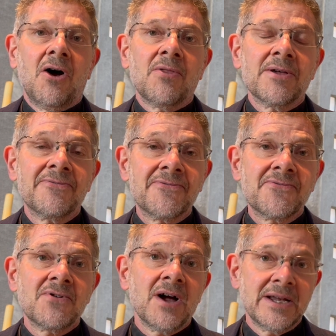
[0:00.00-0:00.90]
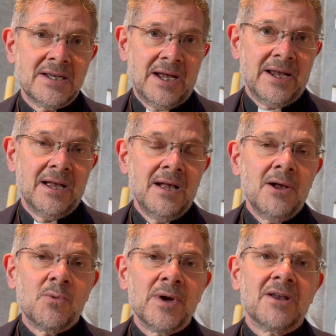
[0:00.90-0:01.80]
On the Friday,
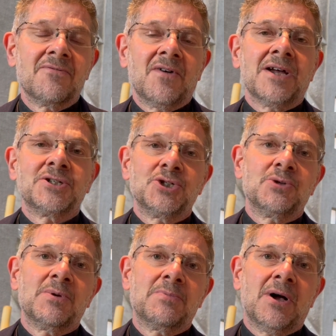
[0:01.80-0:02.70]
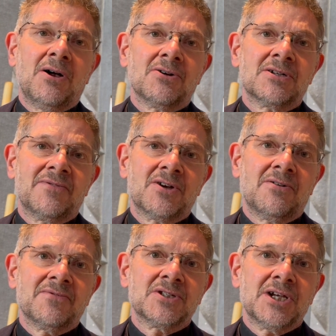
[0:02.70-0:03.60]
we invite you to be part of a
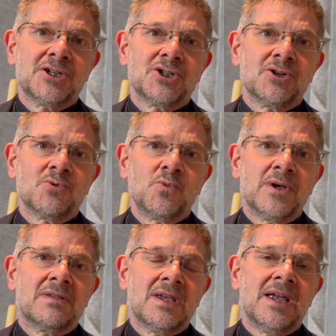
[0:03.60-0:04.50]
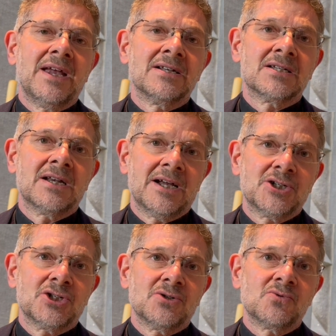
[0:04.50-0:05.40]
conversation with the
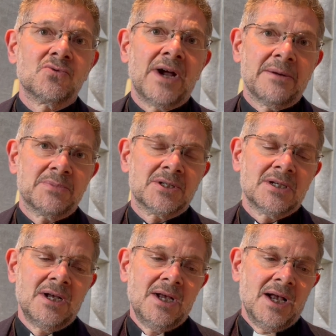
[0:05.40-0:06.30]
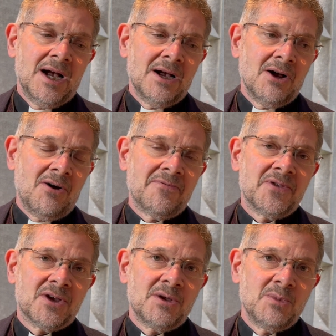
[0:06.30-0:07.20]
international reps of
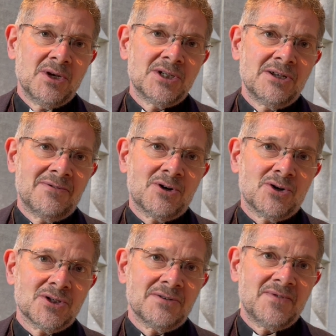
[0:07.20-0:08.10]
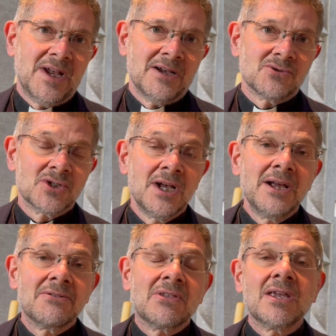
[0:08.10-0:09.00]
the community of the Cross of Nails,
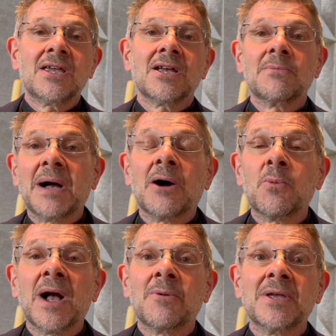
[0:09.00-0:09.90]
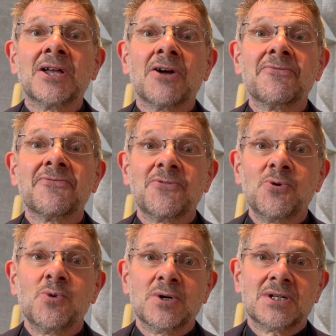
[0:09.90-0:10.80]
thinking about where we go
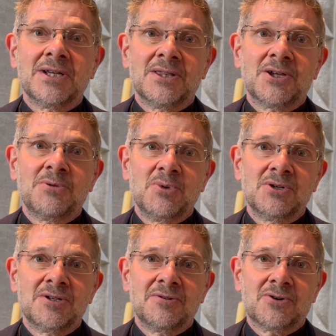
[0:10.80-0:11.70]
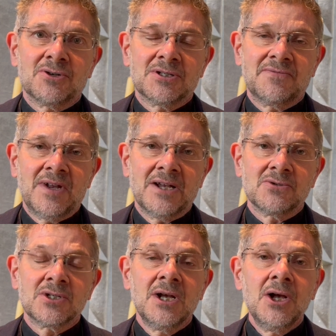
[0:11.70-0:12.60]
forward in the community of the Cross of
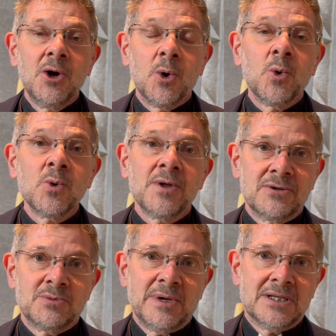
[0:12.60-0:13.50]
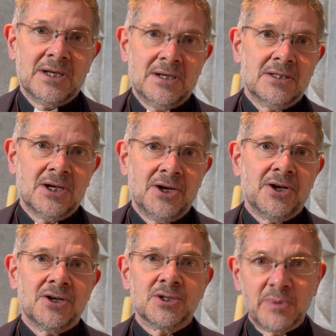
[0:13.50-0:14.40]
Nails. All those meetings are
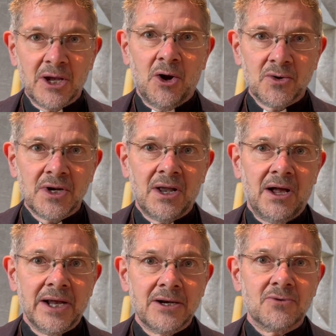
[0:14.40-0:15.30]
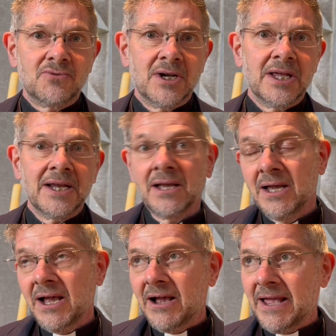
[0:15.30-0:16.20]
going to be online, running
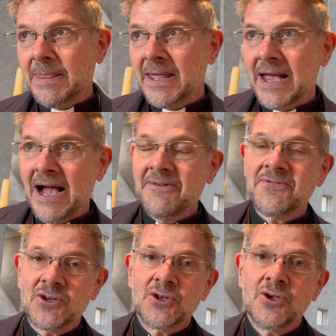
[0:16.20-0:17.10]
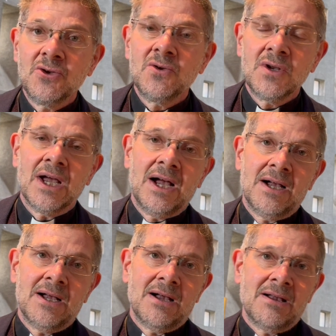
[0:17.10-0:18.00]
in the afternoon
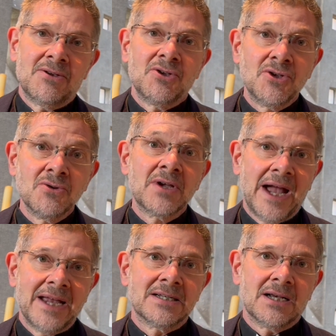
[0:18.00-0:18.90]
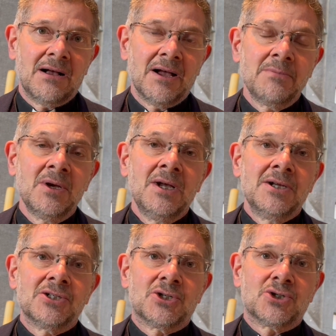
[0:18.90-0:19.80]
UK time,
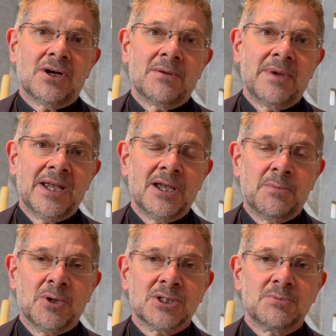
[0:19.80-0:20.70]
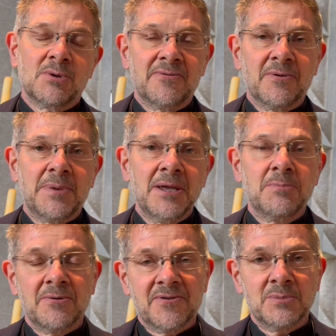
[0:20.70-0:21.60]
to try and make it possible for
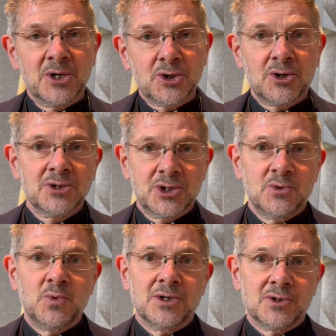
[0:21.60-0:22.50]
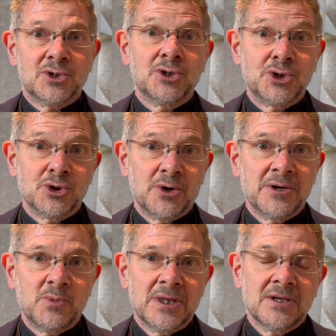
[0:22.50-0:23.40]
people from across the world to
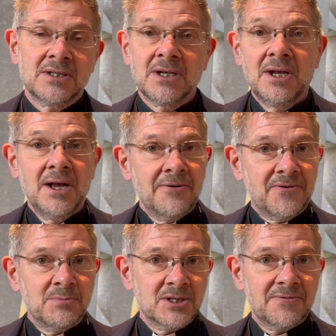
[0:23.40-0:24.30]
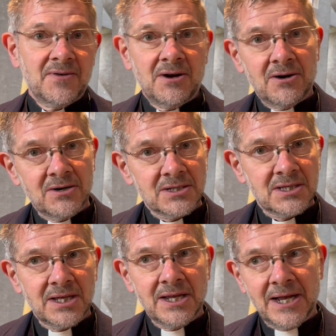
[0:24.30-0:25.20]
join with us, from as far as
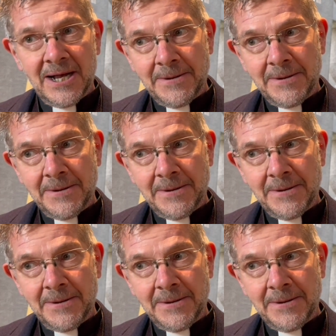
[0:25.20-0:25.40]
the